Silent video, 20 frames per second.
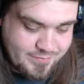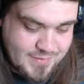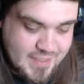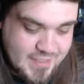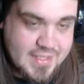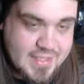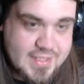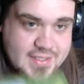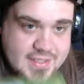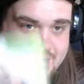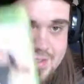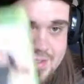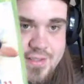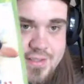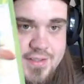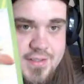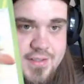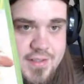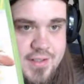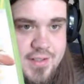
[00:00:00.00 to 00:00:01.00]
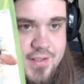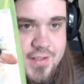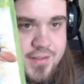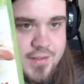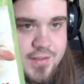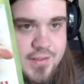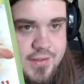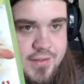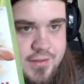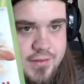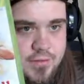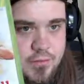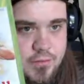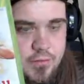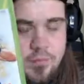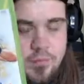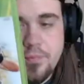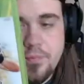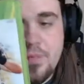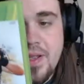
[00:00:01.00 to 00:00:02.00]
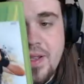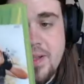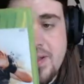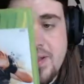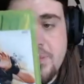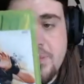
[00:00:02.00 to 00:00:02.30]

This is, I think,